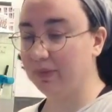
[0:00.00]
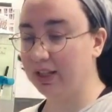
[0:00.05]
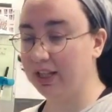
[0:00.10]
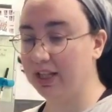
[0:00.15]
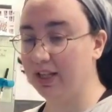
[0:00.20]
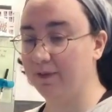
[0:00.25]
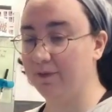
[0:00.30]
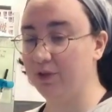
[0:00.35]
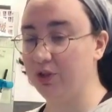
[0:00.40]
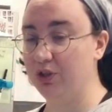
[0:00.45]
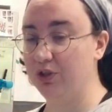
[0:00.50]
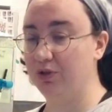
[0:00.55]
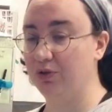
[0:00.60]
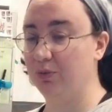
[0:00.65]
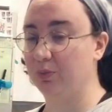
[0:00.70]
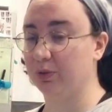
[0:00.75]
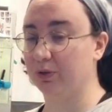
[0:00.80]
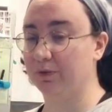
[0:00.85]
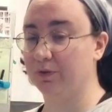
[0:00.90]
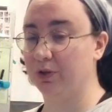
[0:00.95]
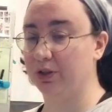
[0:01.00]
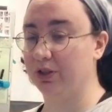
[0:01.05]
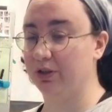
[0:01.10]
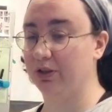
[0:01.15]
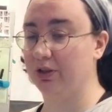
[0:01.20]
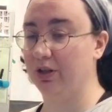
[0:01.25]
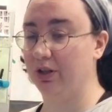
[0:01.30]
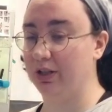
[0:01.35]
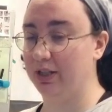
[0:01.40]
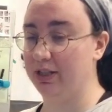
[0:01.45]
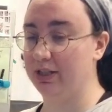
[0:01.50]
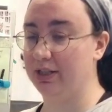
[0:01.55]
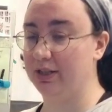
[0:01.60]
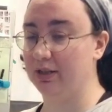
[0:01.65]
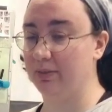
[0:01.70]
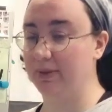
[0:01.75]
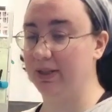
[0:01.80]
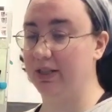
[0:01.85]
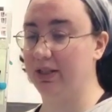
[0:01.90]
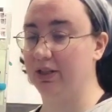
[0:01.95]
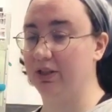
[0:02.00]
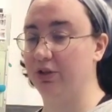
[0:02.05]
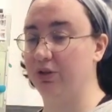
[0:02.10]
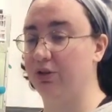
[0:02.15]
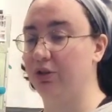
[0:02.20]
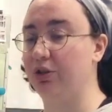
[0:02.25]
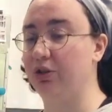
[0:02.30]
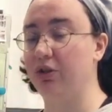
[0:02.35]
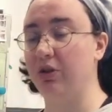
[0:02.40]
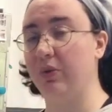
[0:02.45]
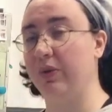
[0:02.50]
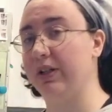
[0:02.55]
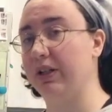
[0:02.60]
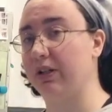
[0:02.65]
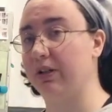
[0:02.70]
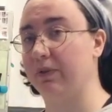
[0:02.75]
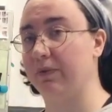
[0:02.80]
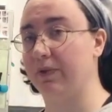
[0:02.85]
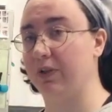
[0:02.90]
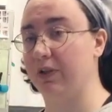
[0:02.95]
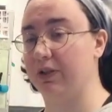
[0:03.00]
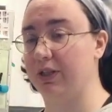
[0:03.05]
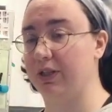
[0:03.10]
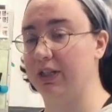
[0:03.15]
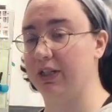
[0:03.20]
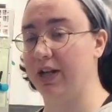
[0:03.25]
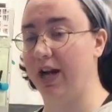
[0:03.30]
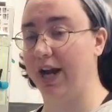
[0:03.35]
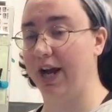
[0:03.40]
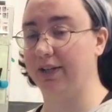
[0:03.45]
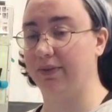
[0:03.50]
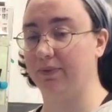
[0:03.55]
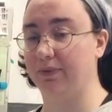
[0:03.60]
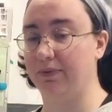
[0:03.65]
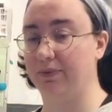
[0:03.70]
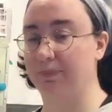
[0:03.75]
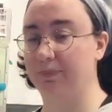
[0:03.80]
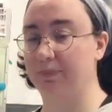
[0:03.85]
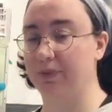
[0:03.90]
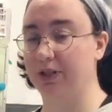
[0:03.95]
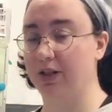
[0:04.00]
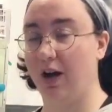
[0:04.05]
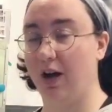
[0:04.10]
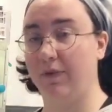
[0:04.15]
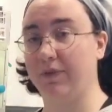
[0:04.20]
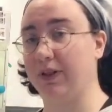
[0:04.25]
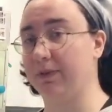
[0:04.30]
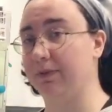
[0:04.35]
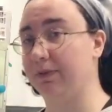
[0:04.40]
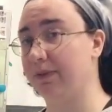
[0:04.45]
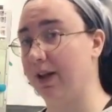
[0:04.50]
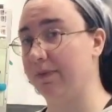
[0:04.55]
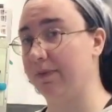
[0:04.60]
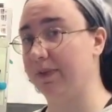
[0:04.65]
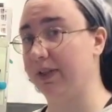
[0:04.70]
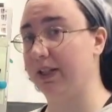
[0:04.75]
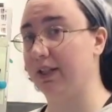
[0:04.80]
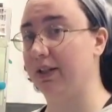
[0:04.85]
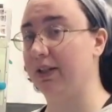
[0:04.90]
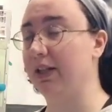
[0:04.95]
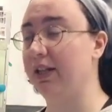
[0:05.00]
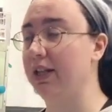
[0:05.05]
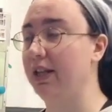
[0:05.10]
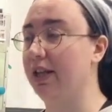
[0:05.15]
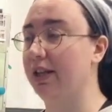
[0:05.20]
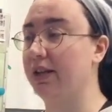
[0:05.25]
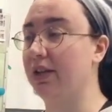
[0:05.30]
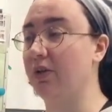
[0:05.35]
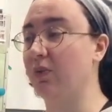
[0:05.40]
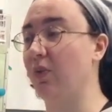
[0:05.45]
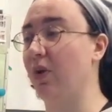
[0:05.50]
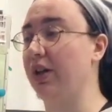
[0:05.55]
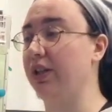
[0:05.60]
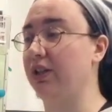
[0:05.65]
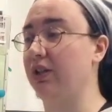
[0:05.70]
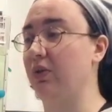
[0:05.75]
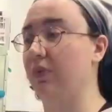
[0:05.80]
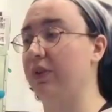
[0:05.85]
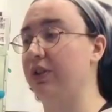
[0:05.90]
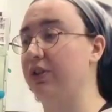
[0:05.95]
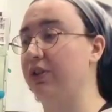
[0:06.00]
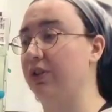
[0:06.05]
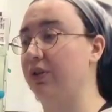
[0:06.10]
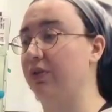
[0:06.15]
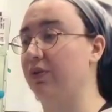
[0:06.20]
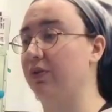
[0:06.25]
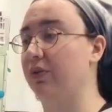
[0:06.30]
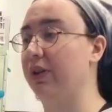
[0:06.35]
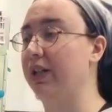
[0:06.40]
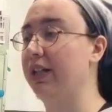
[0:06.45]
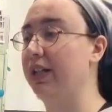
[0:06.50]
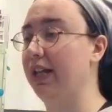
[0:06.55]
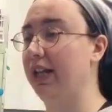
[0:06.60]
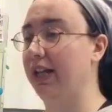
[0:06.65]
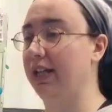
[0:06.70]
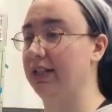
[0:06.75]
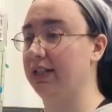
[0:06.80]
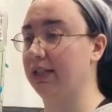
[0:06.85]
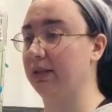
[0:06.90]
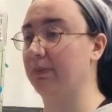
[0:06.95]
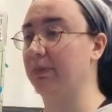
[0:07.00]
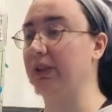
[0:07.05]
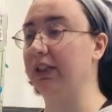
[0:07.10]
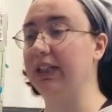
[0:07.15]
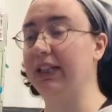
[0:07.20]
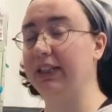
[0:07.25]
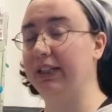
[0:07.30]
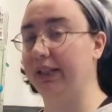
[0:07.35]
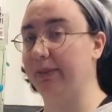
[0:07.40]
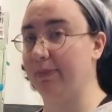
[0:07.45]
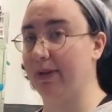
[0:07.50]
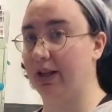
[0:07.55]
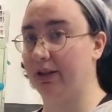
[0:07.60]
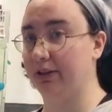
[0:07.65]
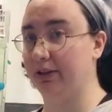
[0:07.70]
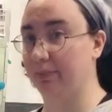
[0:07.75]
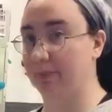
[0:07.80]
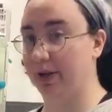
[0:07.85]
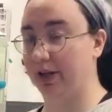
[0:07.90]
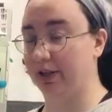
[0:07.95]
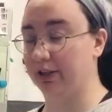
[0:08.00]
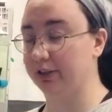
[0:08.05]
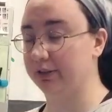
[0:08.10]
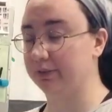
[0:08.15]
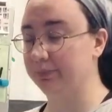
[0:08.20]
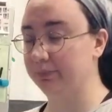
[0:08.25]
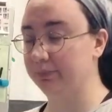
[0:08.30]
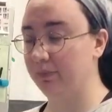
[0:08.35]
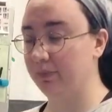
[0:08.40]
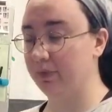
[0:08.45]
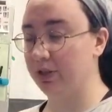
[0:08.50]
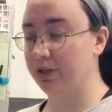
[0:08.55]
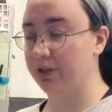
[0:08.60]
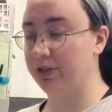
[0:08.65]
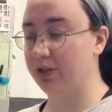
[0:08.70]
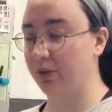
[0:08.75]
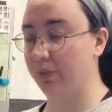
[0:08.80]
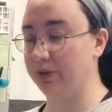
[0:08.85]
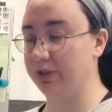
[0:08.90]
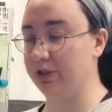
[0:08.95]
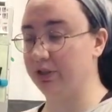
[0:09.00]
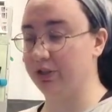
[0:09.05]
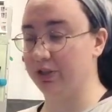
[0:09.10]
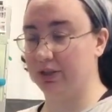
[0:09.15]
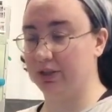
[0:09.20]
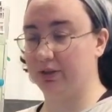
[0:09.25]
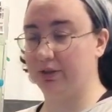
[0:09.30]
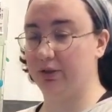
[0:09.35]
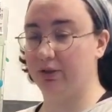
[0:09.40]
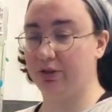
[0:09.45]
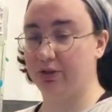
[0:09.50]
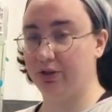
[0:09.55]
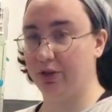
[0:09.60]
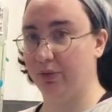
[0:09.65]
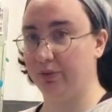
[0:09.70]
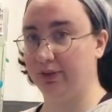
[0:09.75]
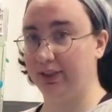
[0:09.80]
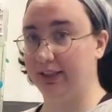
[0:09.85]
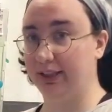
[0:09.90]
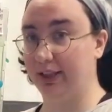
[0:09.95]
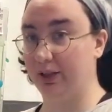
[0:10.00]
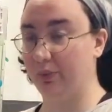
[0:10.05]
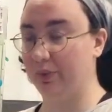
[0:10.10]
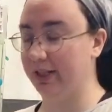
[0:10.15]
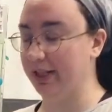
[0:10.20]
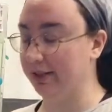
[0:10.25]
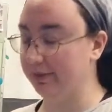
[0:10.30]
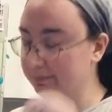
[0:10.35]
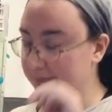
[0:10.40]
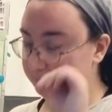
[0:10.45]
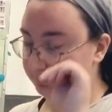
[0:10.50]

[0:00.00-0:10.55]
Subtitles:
If you prefer your cookies to be chewier versus kind of soft and fluffy, then what you would do is completely melt the butter so it's just totally liquidy,